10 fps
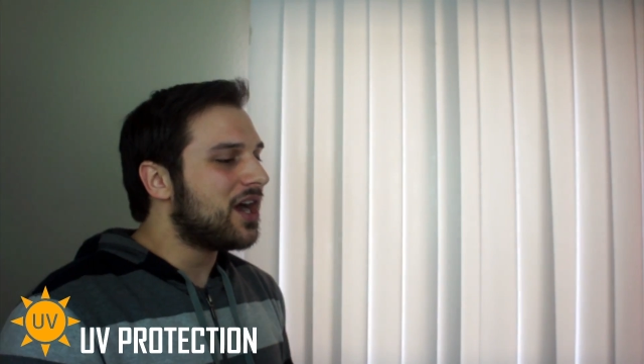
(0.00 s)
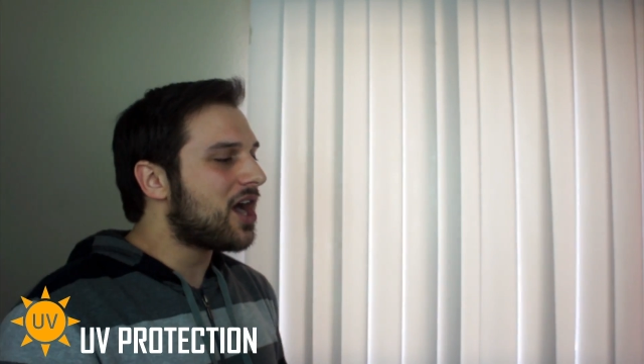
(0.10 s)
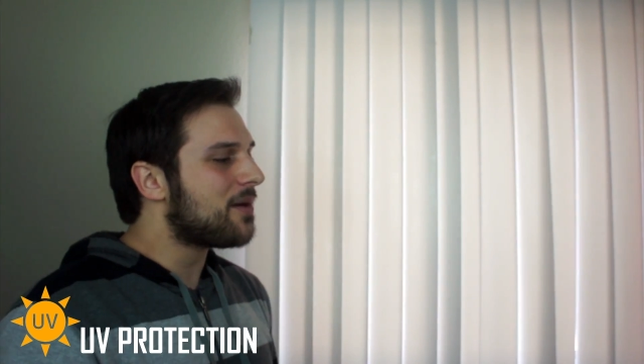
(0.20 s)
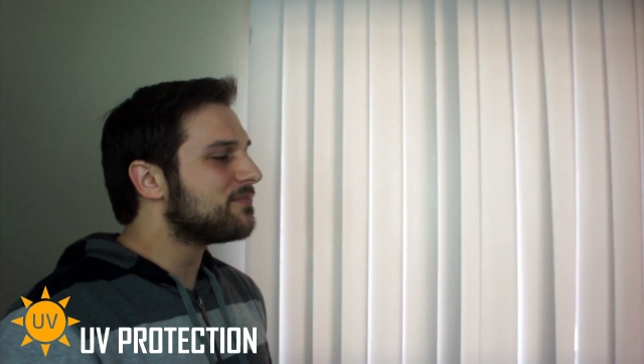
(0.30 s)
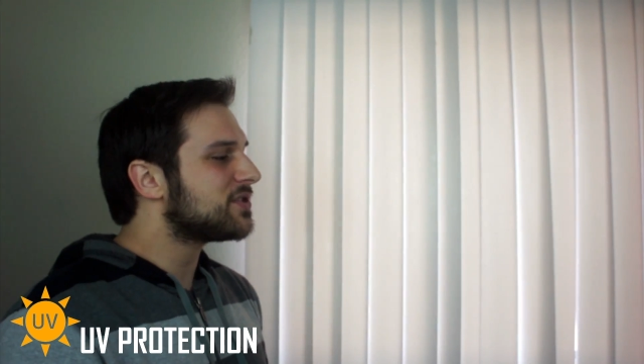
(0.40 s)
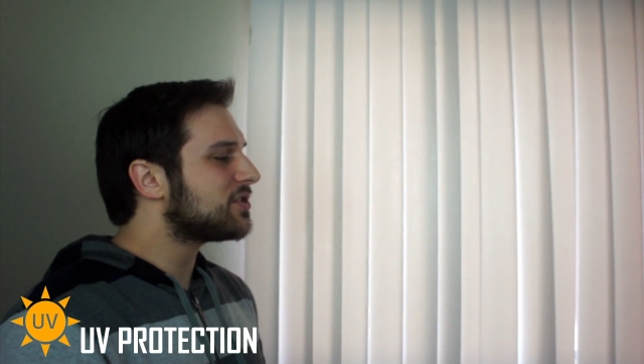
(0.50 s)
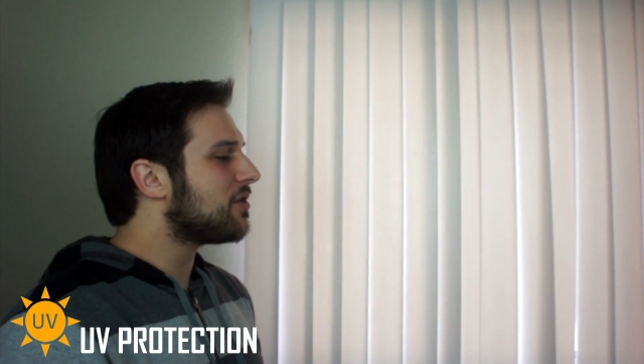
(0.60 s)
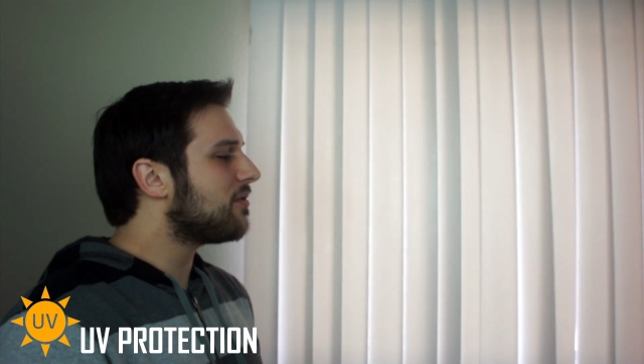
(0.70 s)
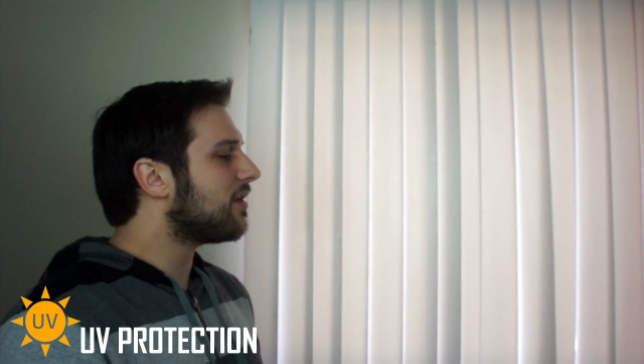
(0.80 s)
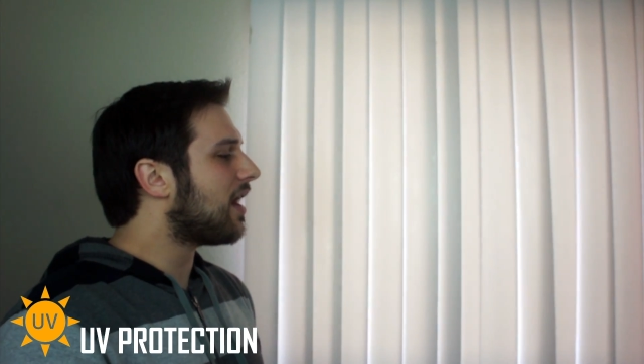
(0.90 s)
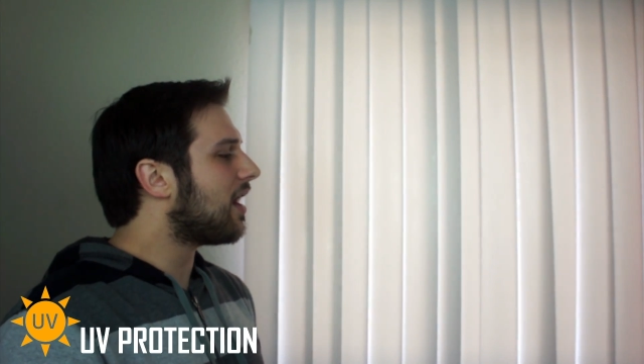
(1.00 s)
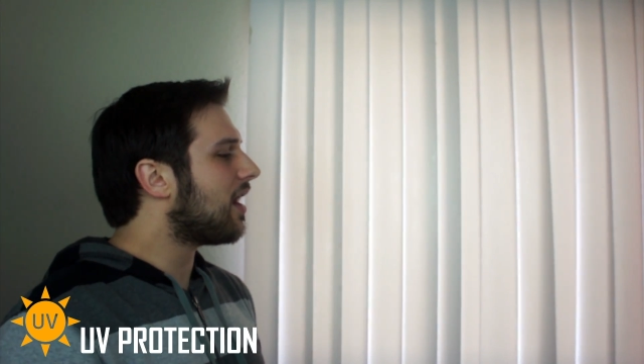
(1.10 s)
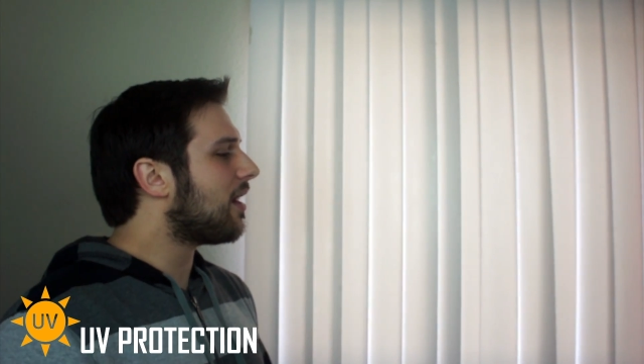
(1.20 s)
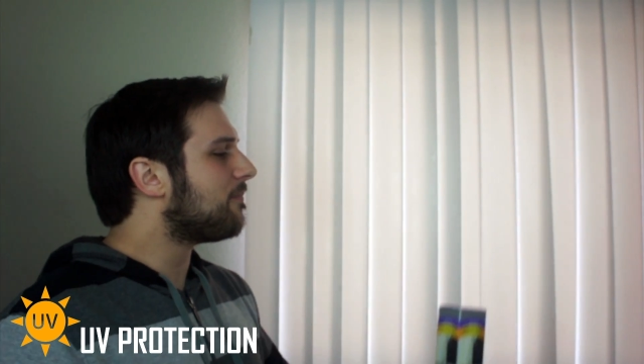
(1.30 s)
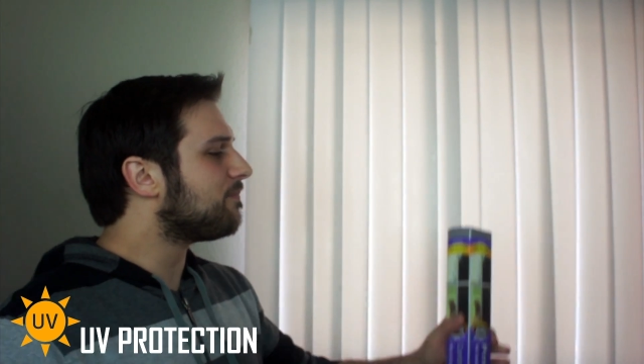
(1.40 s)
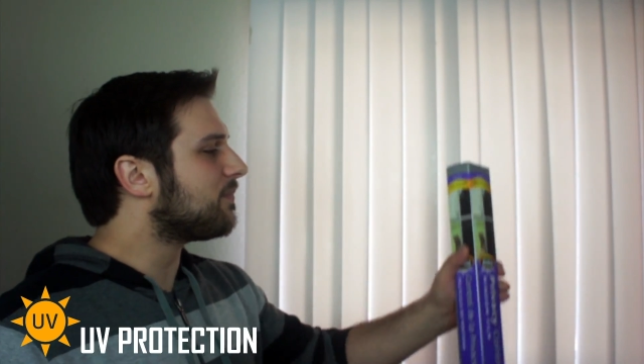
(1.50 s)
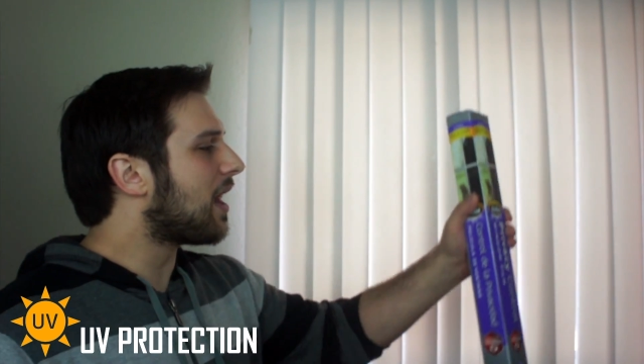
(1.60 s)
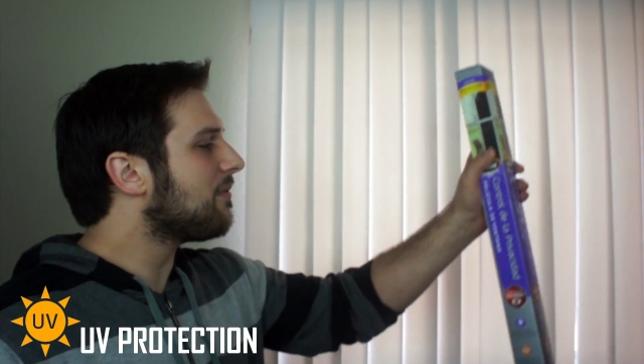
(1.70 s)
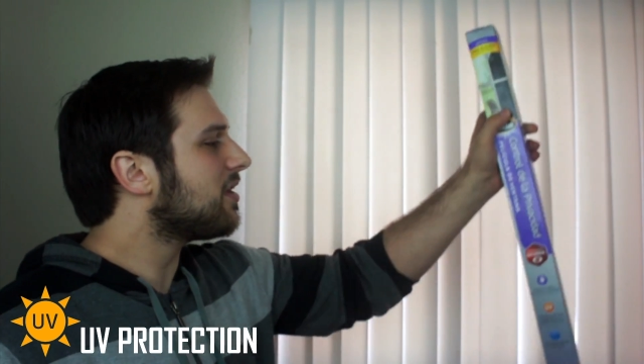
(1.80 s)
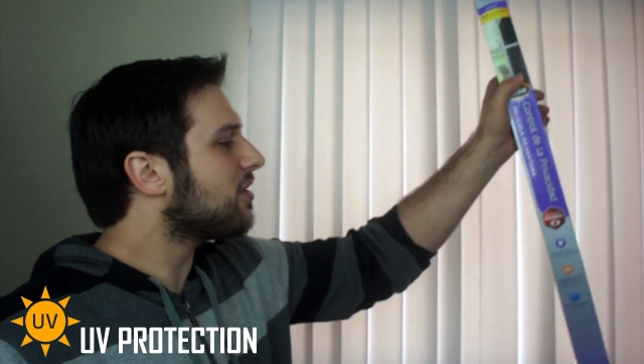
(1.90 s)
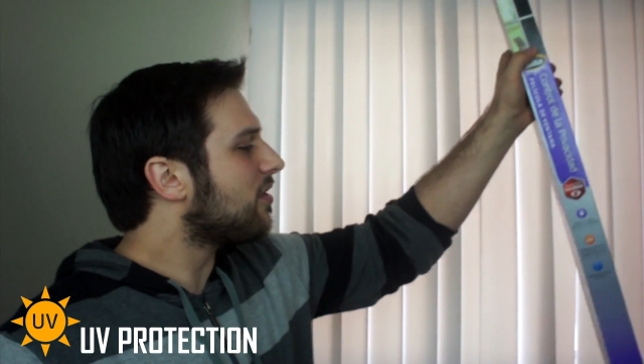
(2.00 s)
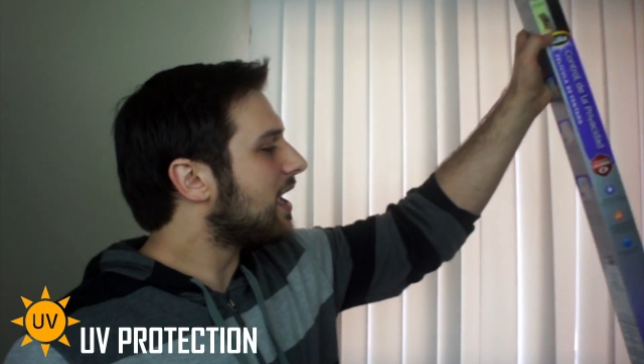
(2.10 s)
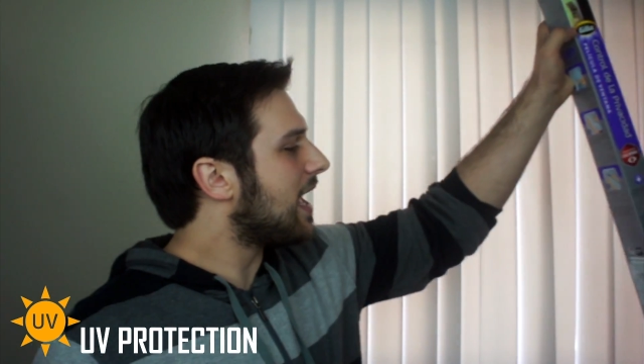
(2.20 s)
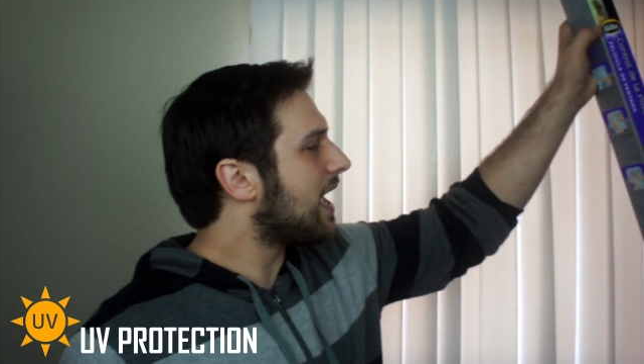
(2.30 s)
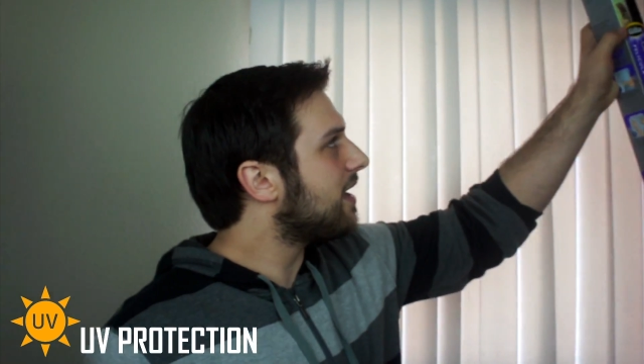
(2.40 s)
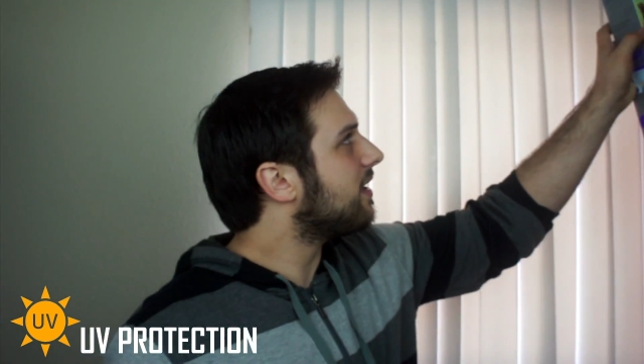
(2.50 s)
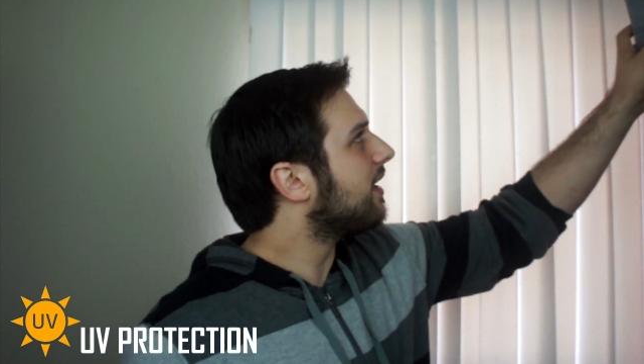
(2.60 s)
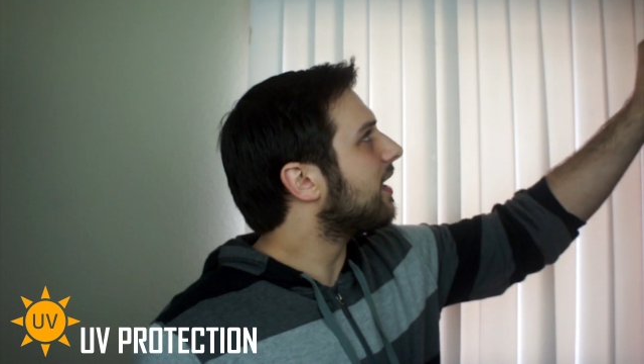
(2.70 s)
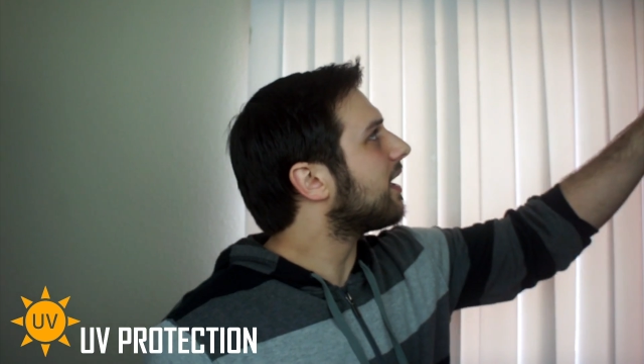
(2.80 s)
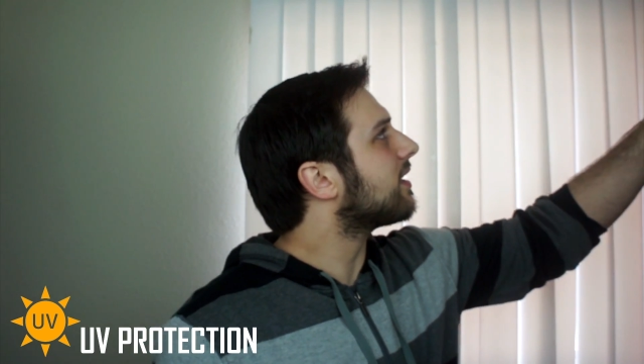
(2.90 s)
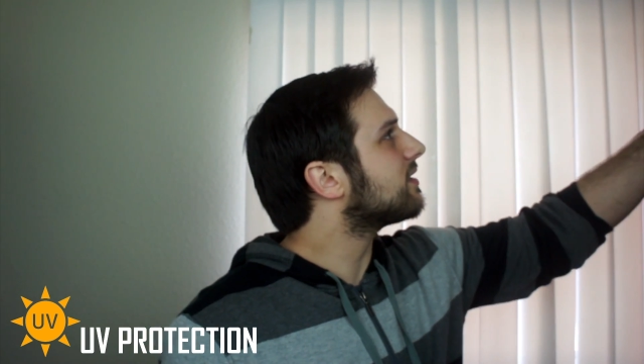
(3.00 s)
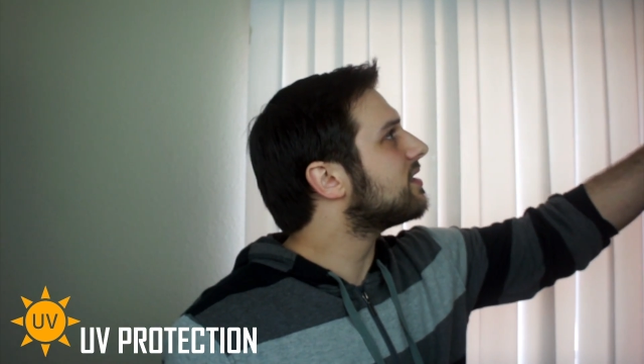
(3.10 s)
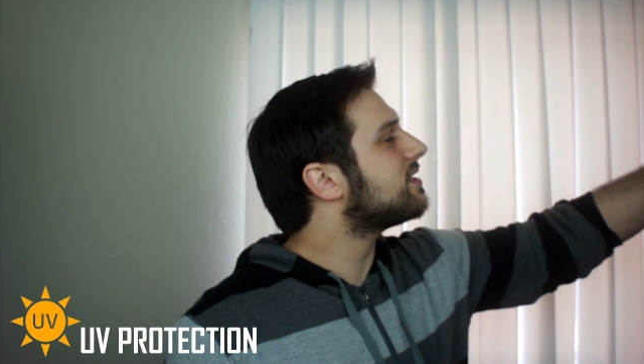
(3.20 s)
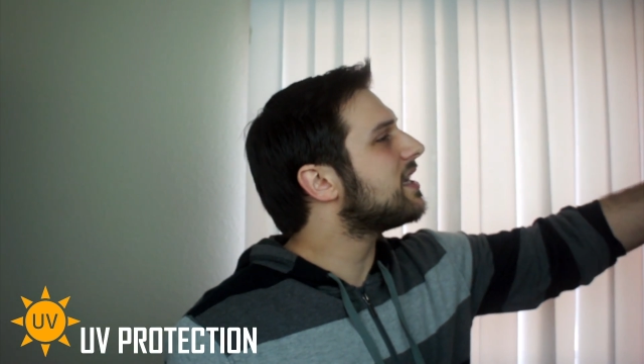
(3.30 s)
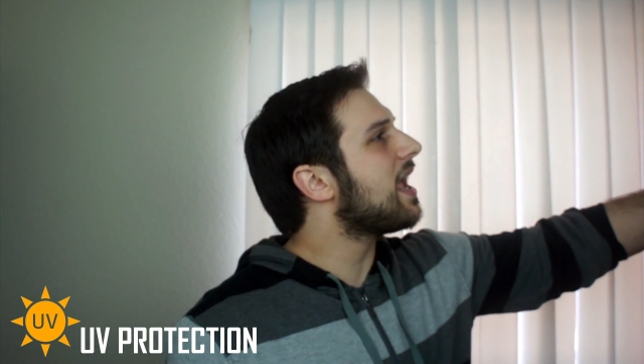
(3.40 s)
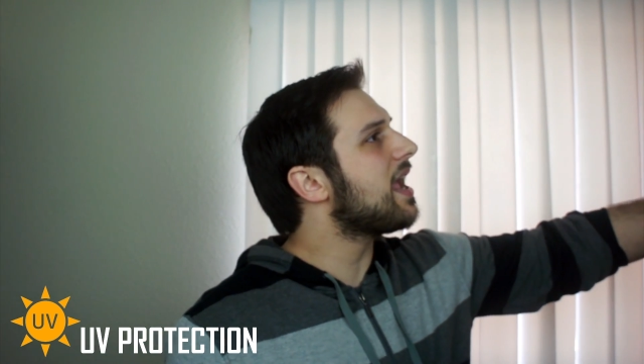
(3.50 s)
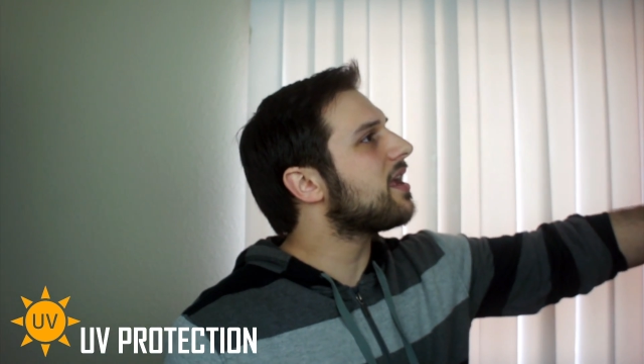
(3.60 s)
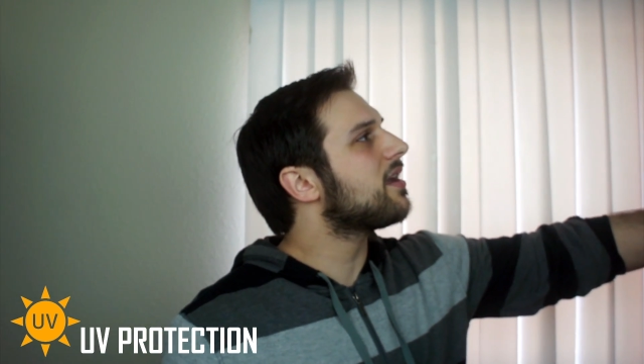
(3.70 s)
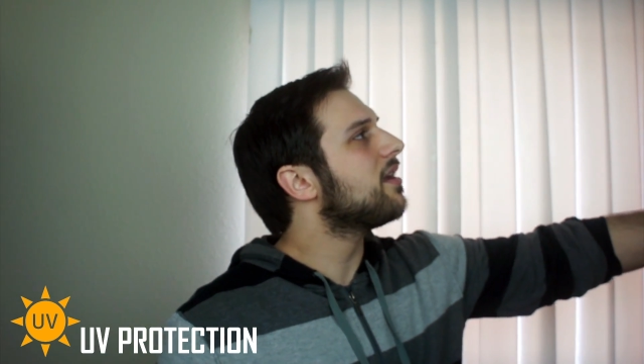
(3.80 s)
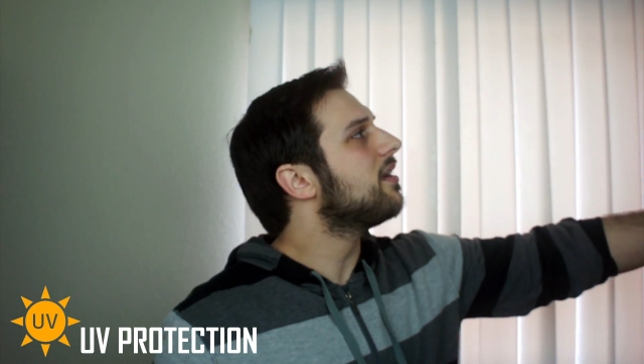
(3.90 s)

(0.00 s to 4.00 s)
I'm going to go ahead and take